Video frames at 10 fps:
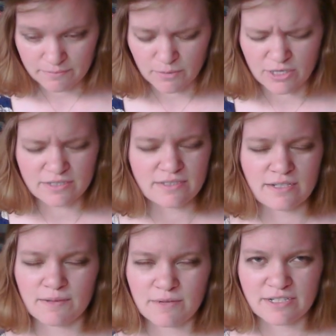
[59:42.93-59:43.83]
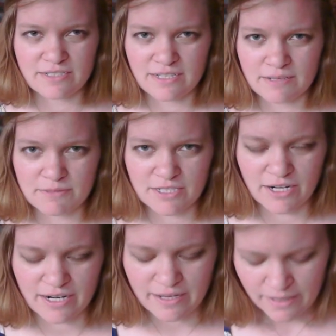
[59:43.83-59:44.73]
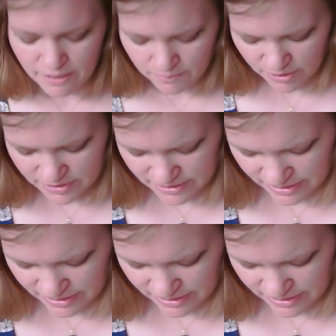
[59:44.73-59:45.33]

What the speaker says: Mars, not Marcy, I'm sorry. Morris is